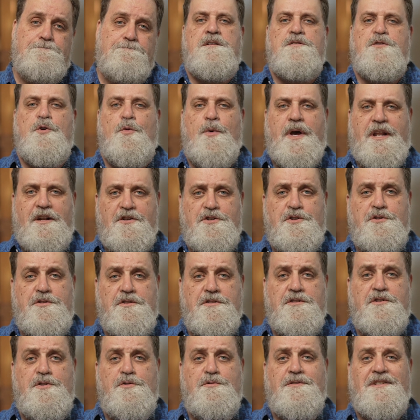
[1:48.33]
So why don't you
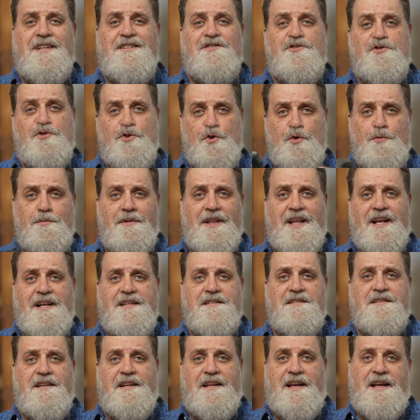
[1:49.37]
just use a zoom
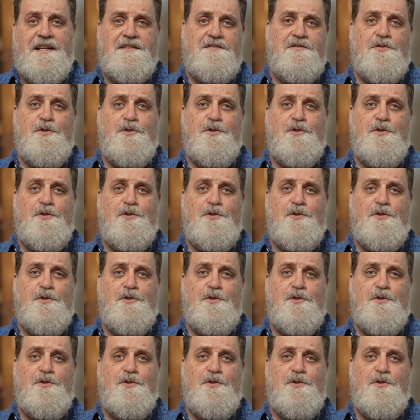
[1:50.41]
lens that has